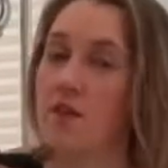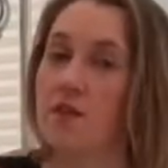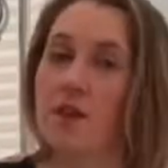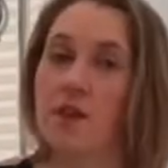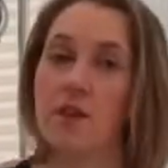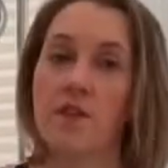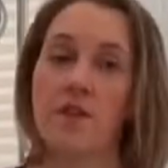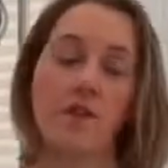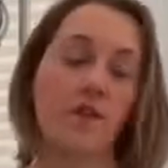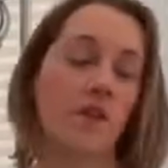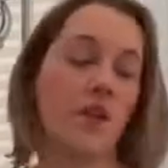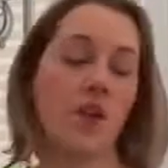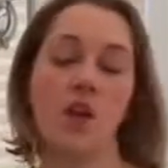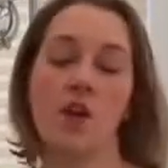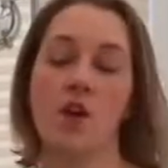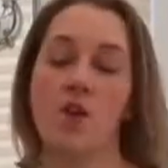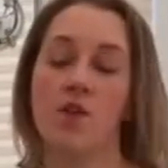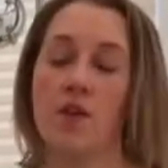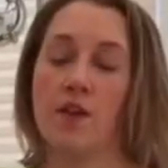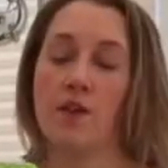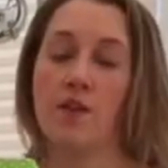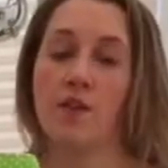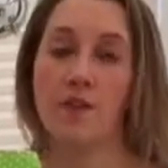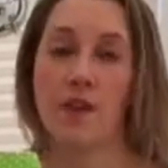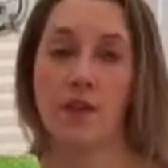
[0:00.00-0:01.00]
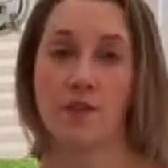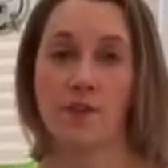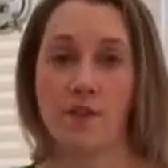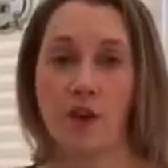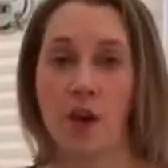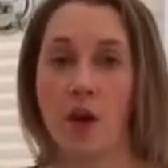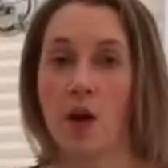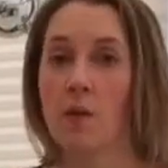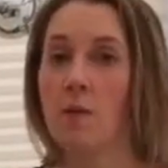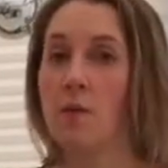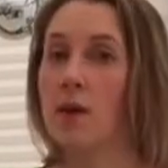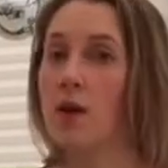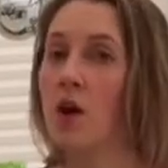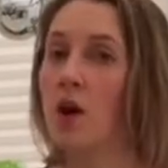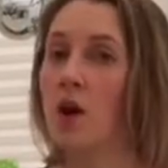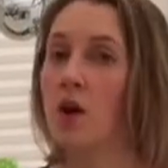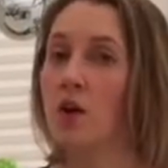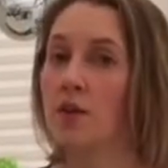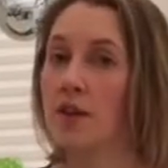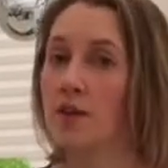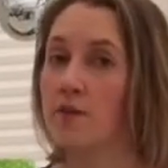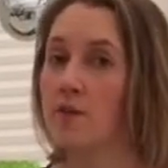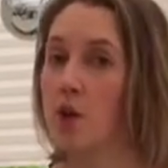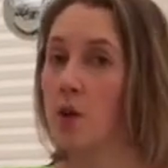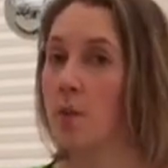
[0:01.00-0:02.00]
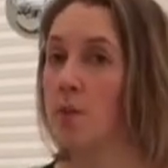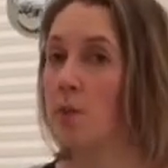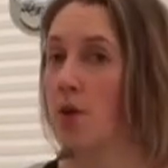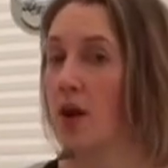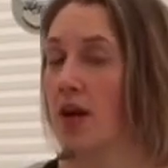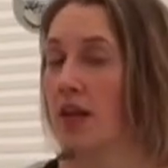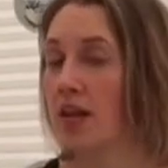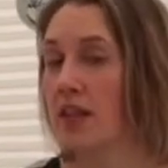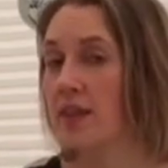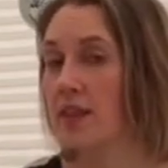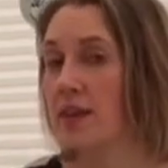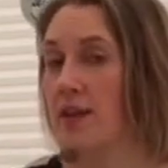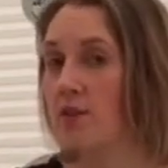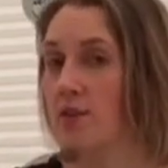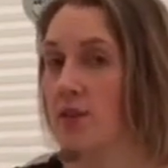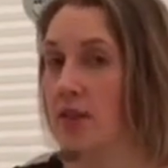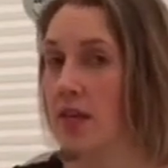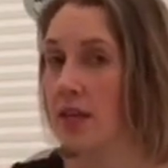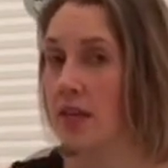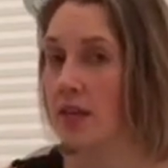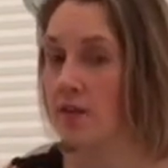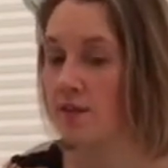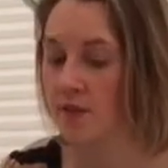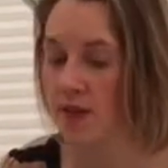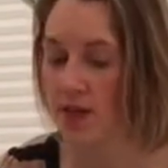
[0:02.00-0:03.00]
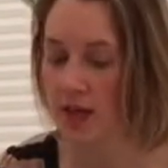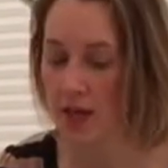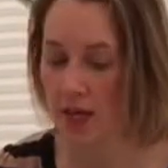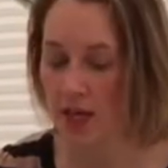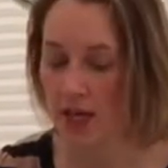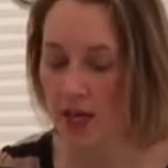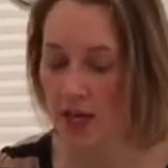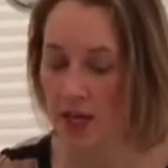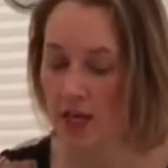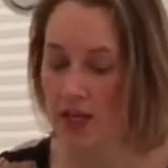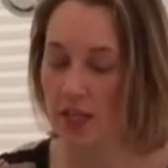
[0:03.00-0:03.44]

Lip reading: even if they've come along, they've not bought anything on the evening,